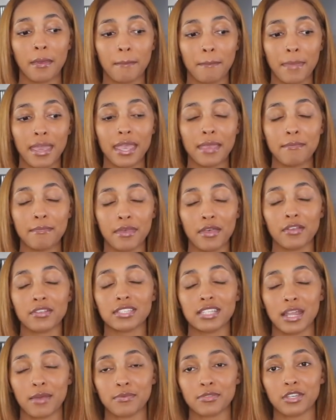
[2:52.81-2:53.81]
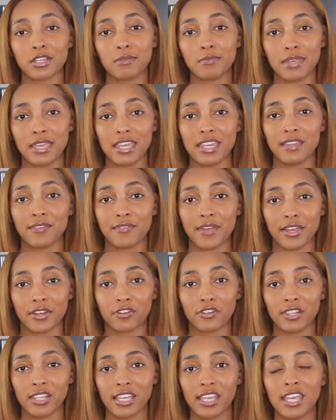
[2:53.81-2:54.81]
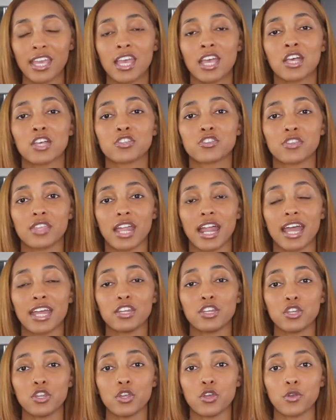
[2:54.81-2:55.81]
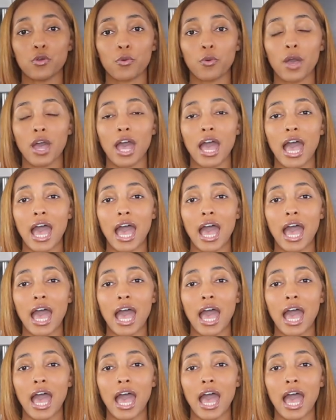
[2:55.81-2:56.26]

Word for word: main meals that I was going to be eating regularly, so that I knew